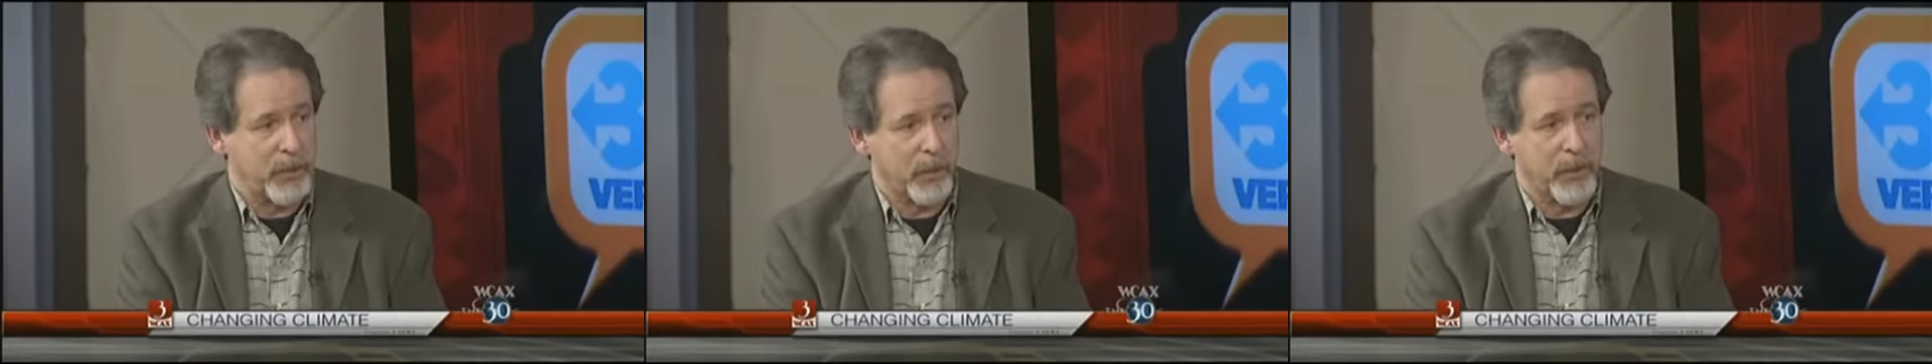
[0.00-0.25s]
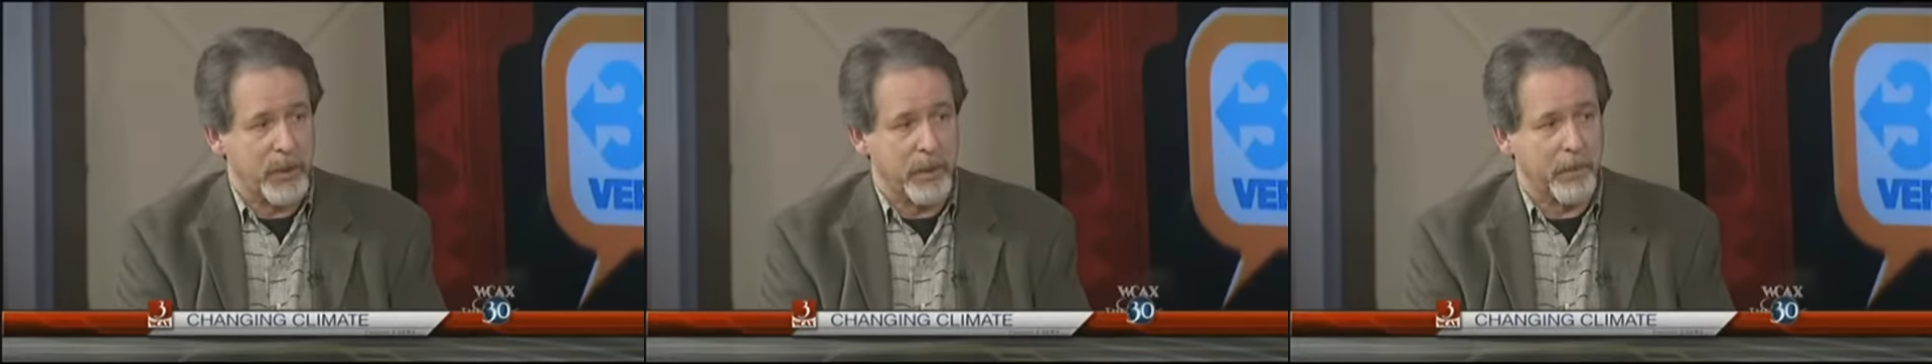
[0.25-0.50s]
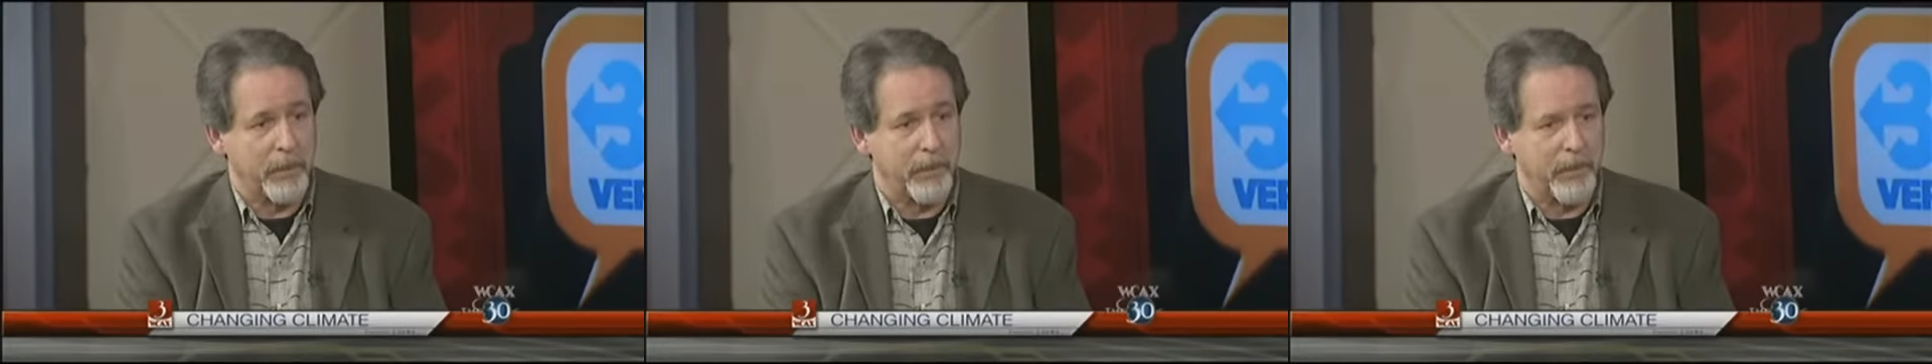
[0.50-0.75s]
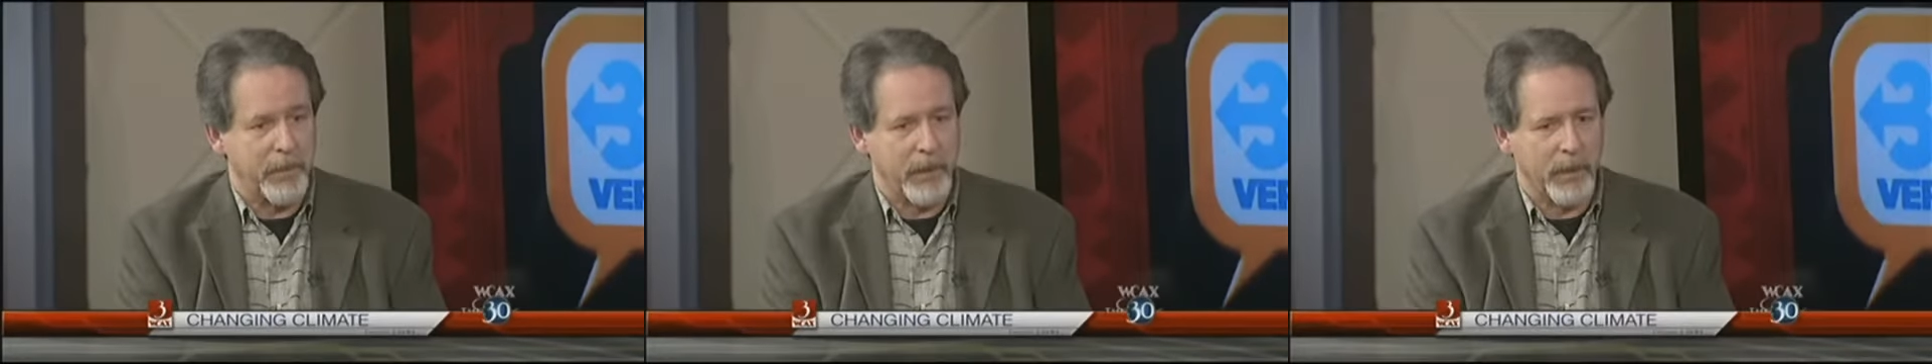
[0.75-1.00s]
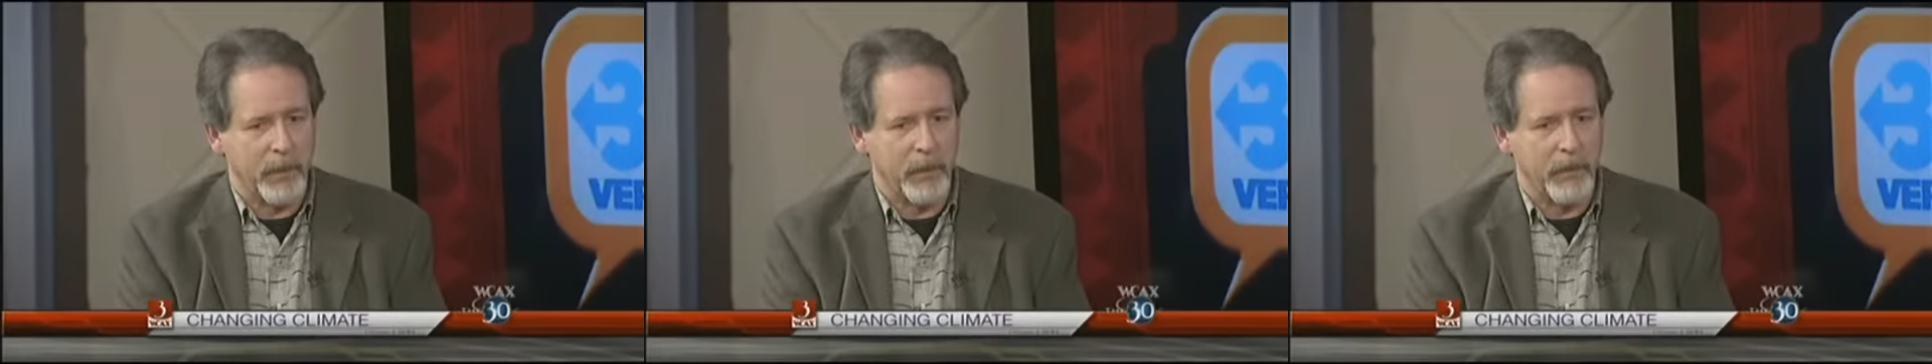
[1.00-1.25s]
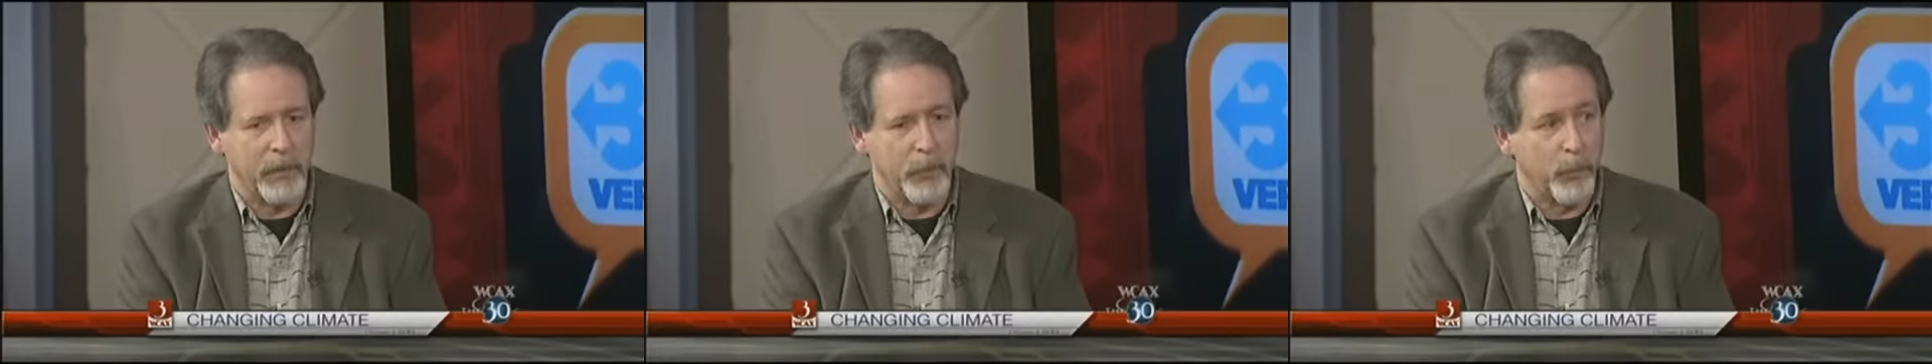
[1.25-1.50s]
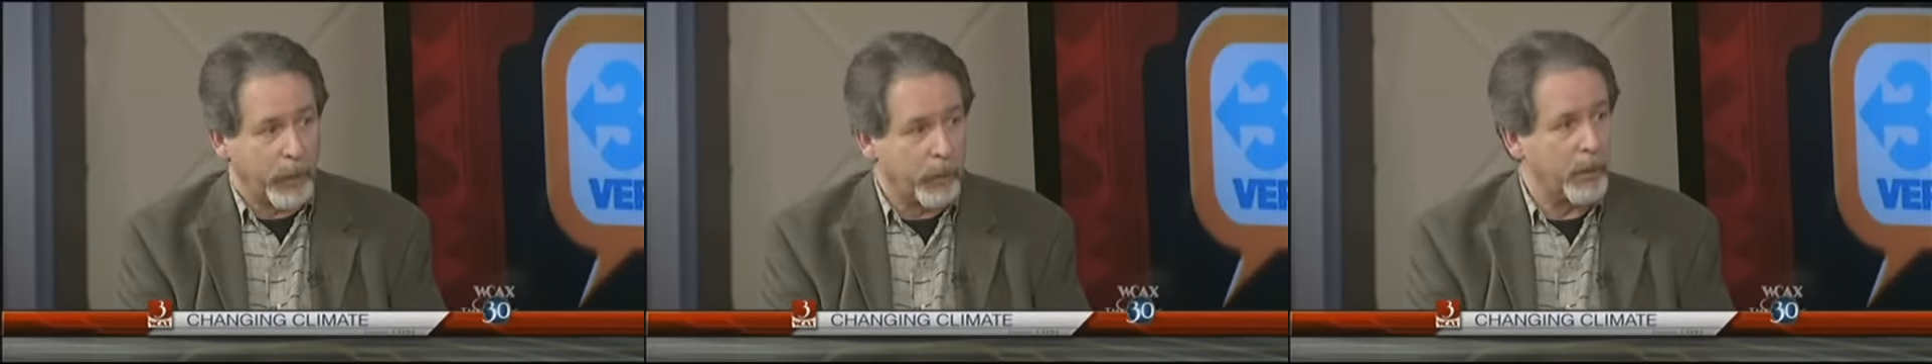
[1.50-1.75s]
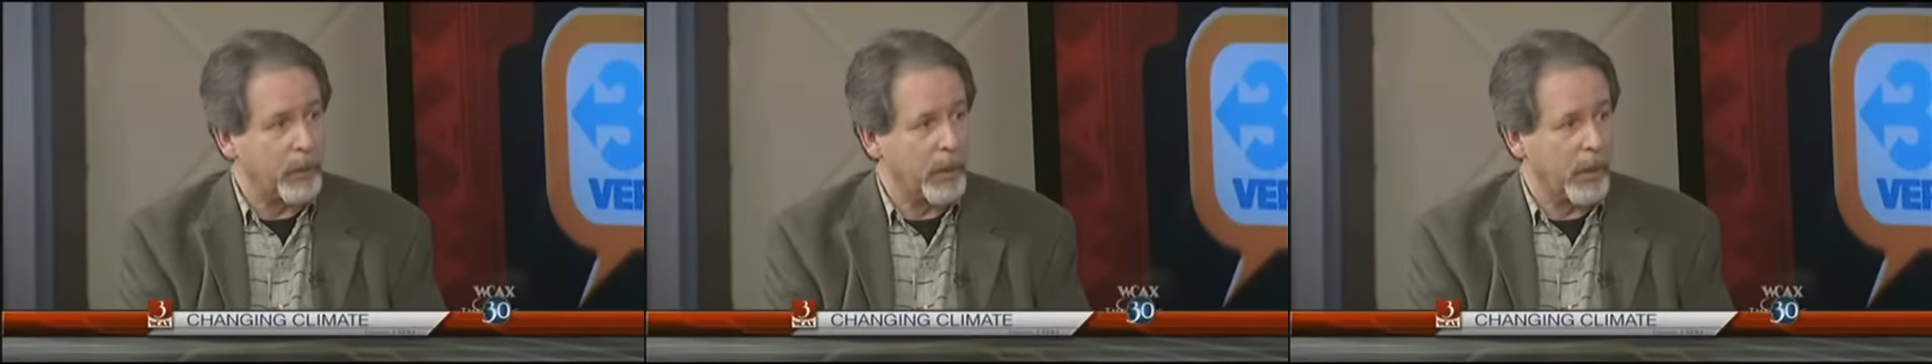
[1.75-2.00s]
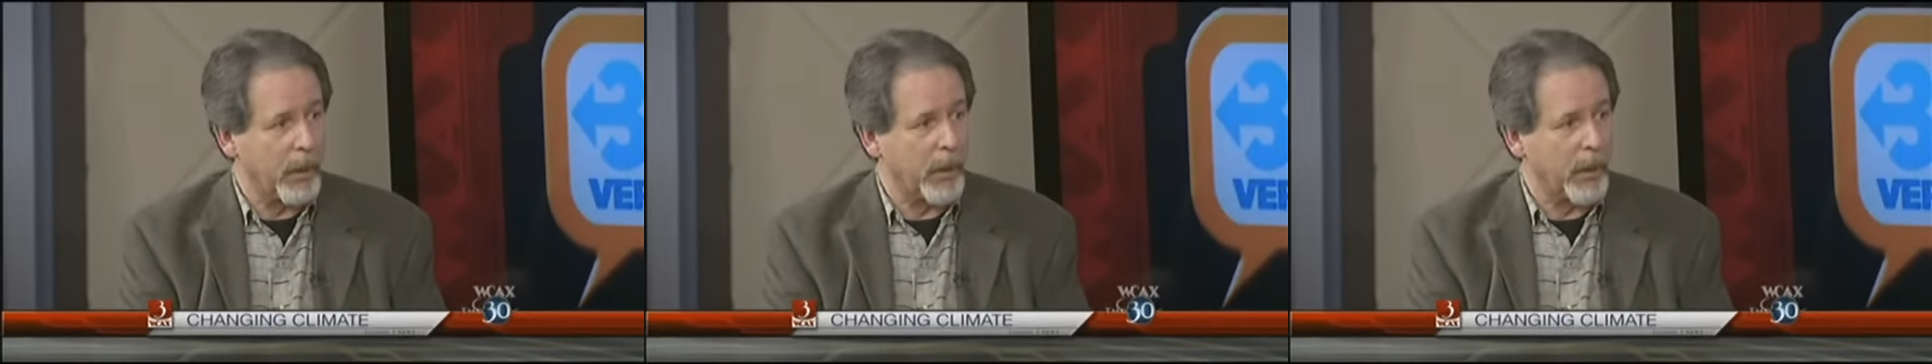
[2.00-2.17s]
year was the record